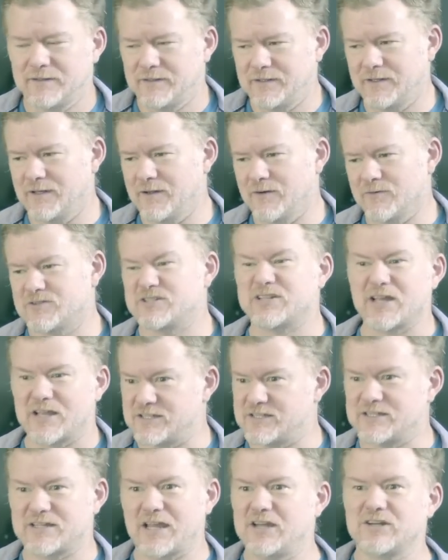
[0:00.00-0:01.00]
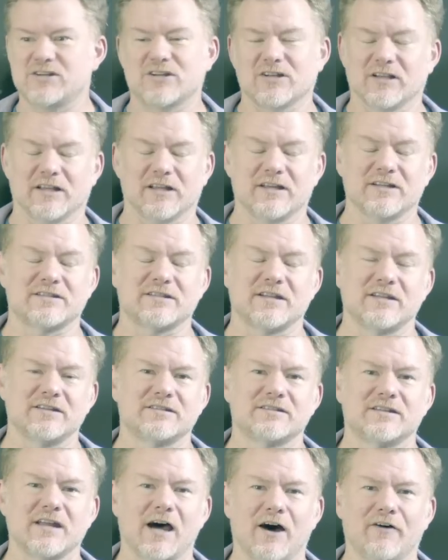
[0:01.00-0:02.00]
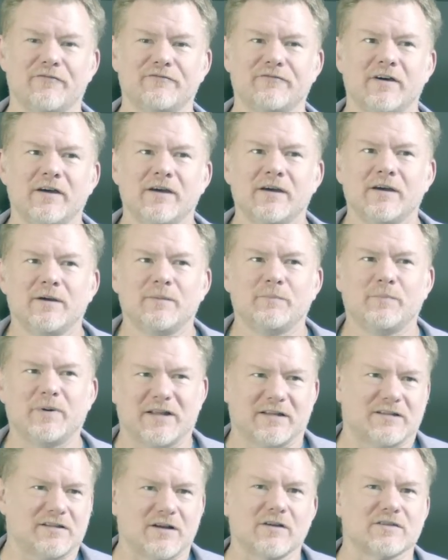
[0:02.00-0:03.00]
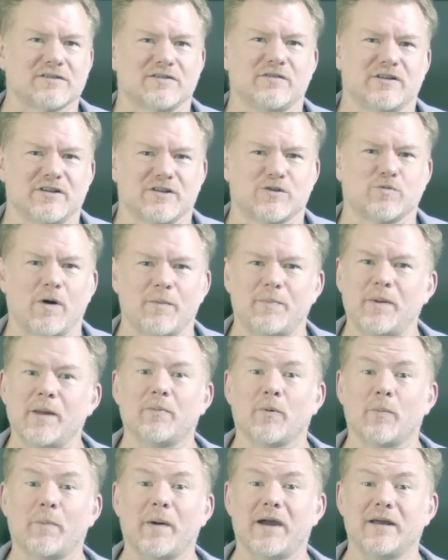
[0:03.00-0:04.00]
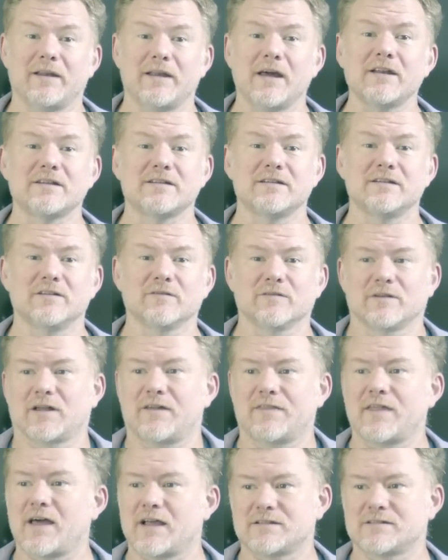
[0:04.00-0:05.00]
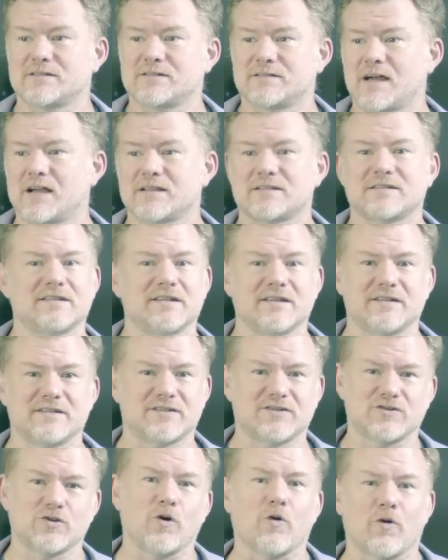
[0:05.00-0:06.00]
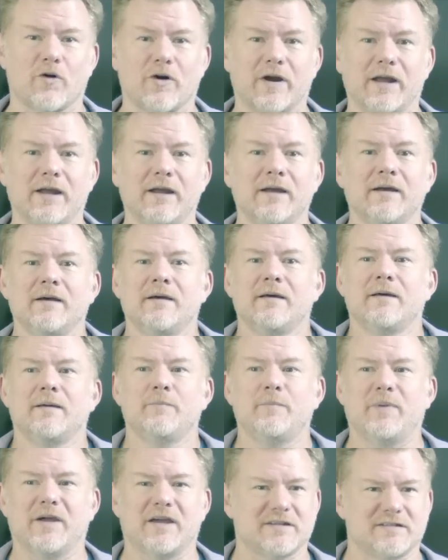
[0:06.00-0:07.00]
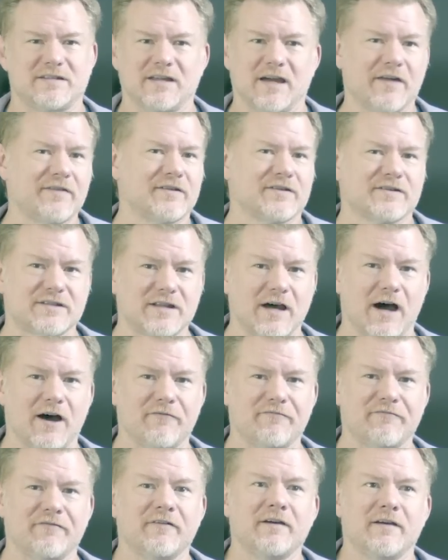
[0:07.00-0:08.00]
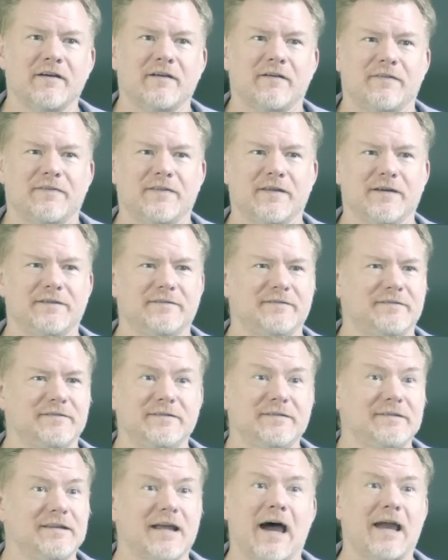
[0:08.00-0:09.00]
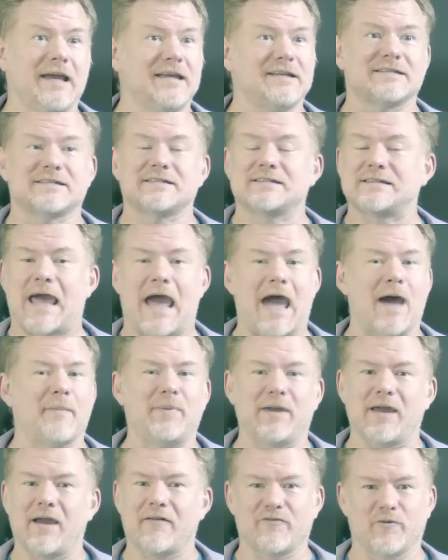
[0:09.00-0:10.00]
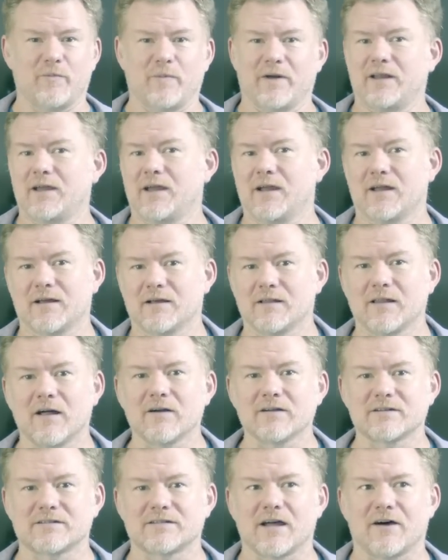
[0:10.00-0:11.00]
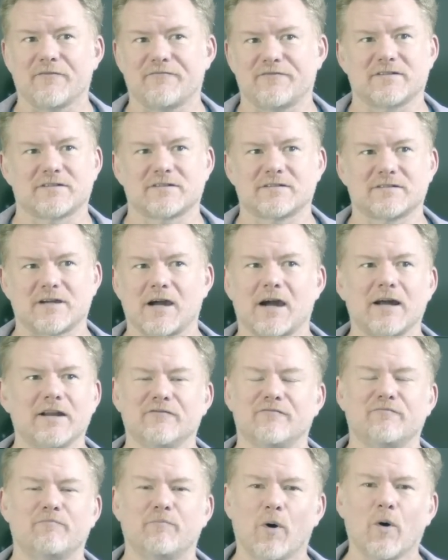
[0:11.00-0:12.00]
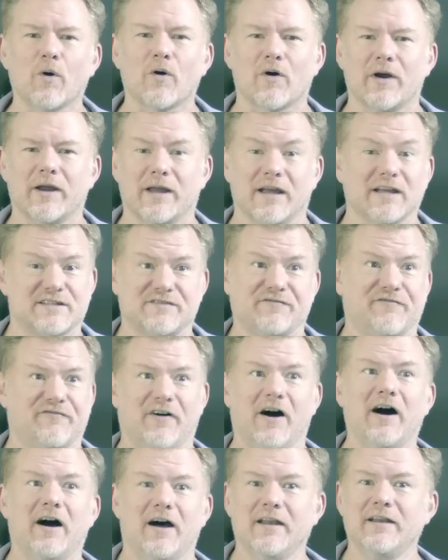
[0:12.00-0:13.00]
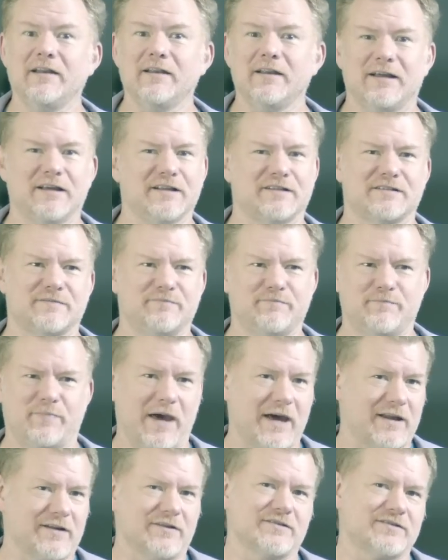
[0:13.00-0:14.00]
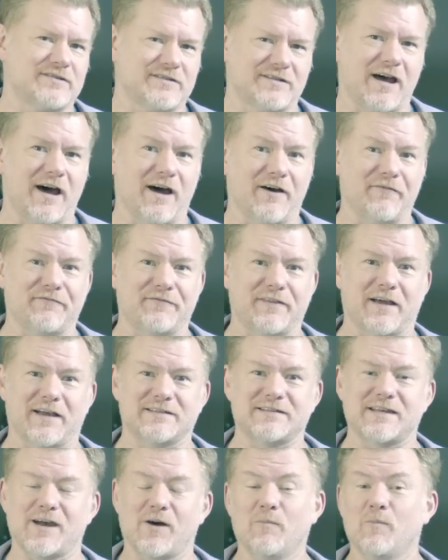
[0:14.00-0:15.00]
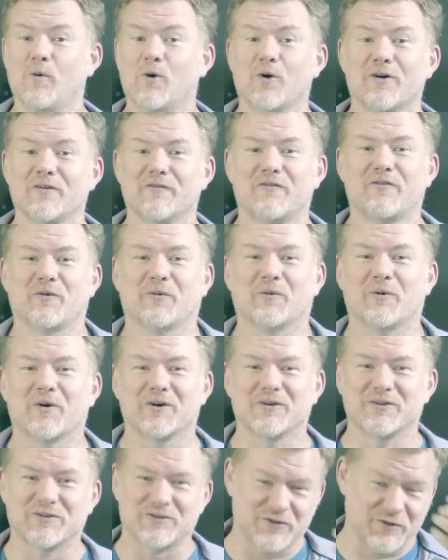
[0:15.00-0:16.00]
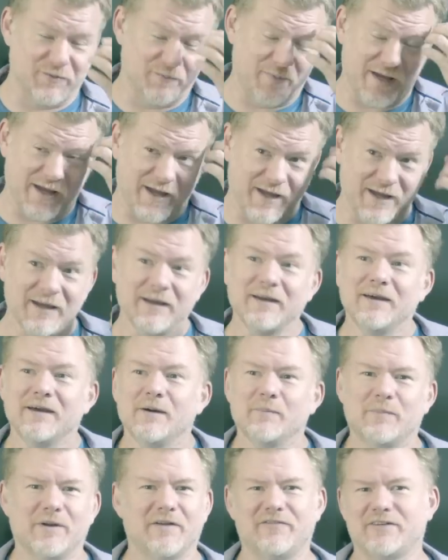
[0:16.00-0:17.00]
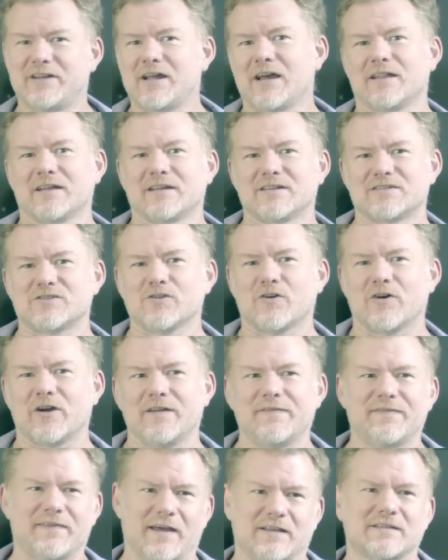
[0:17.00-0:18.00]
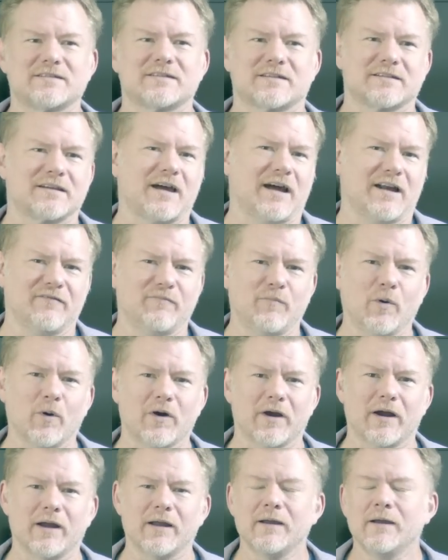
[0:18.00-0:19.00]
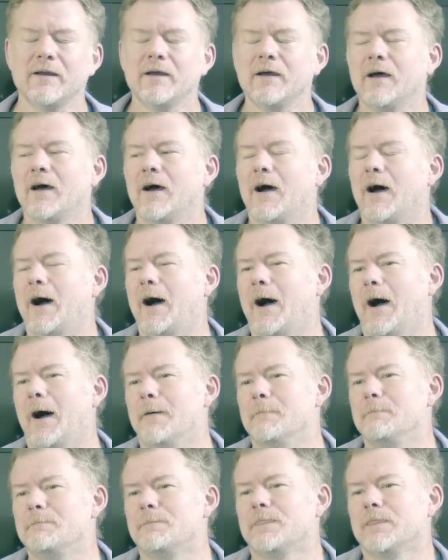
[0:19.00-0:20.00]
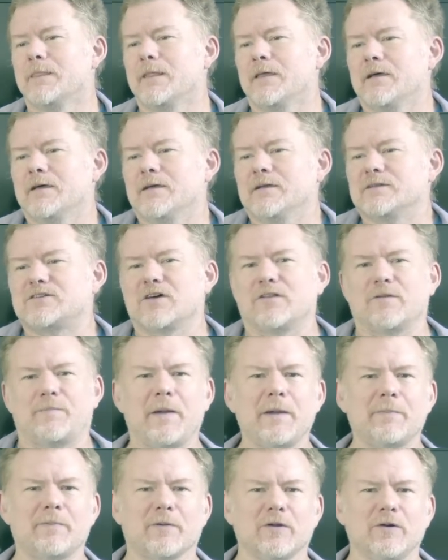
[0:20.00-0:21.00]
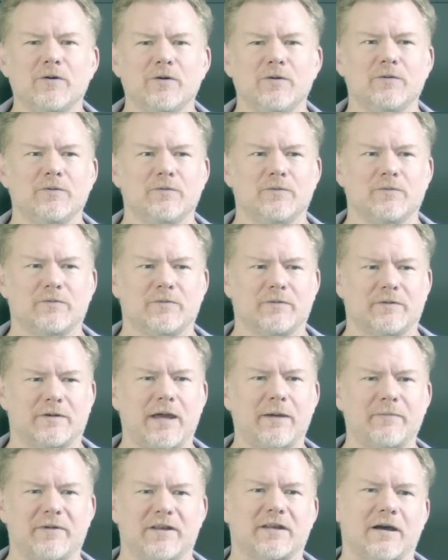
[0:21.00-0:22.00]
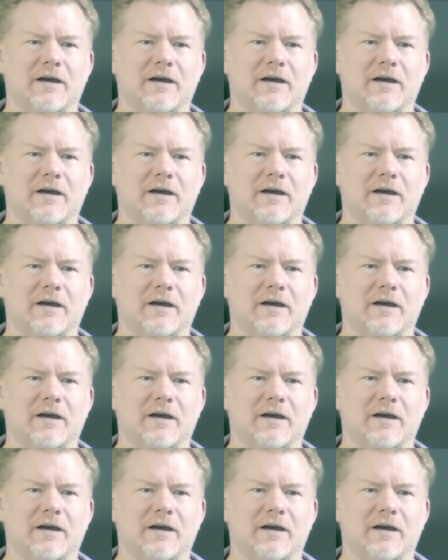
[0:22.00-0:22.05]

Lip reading: you know, sensationalist and stuff, but it's also just what people pay attention to. Like that's the story, because the other stuff, the nice, happy, everybody getting along stuff is kind of boring. It's fun. It's better stuff. That's how more of the world should be. But if you're telling a story, that's kind of boring. So the people who, Kim and